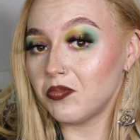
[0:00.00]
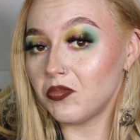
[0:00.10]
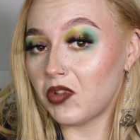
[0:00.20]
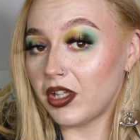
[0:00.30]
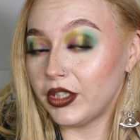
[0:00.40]

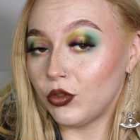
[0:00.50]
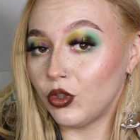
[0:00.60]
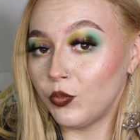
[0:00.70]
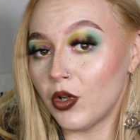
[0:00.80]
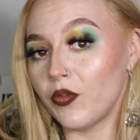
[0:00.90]
let
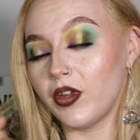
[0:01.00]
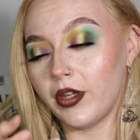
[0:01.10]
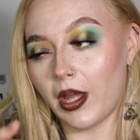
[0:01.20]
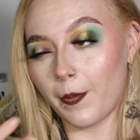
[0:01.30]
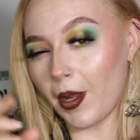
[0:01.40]
YouTube know
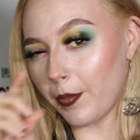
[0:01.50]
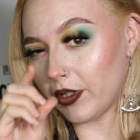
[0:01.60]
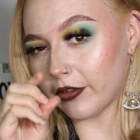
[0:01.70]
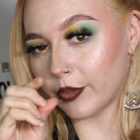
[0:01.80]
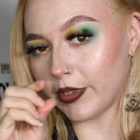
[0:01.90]
that I might be
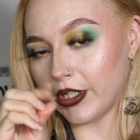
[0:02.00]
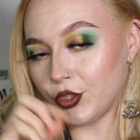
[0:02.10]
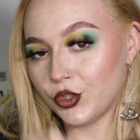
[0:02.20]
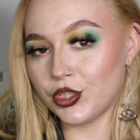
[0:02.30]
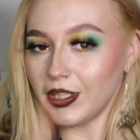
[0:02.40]
a little bit
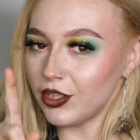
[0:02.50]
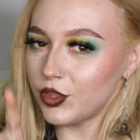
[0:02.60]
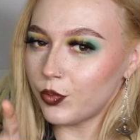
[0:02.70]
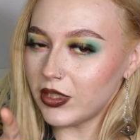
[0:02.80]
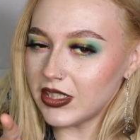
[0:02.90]
interesting, could
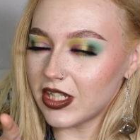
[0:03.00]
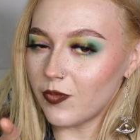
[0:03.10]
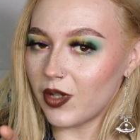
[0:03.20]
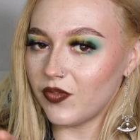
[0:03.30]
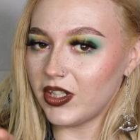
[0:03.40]
you please give
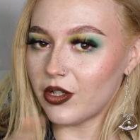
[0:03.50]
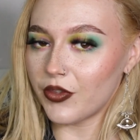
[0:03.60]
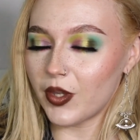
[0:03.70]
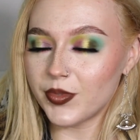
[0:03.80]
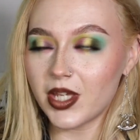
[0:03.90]
my video a
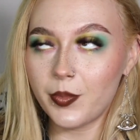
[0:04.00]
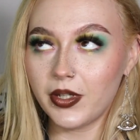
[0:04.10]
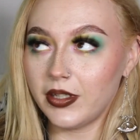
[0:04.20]
thumbs up?